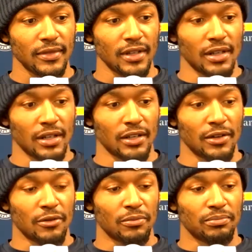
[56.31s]
you know,
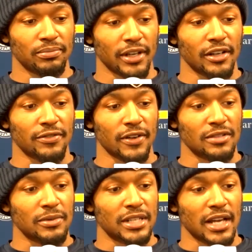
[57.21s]
players first
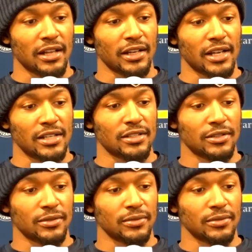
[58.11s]
mentality as to,